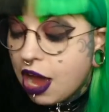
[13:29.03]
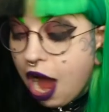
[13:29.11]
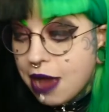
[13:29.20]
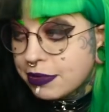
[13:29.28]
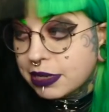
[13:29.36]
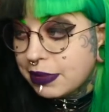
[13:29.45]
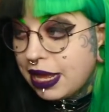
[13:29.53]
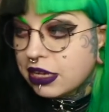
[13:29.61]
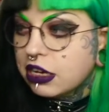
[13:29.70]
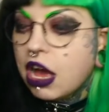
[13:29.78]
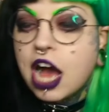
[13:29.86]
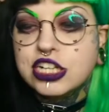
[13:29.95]
I'm gonna be
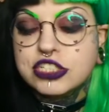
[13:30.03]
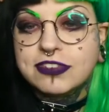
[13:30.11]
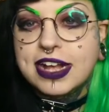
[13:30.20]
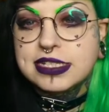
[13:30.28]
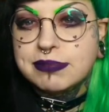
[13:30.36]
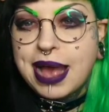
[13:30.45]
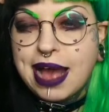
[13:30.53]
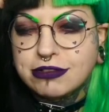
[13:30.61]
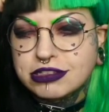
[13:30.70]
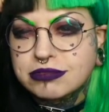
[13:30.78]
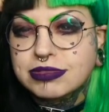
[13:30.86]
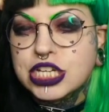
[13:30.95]
like,
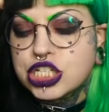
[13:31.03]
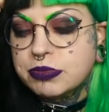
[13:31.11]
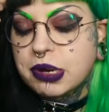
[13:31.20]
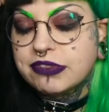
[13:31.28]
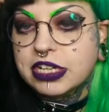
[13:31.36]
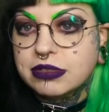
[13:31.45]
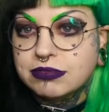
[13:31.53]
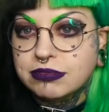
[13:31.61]
£100,000, kiss your brother.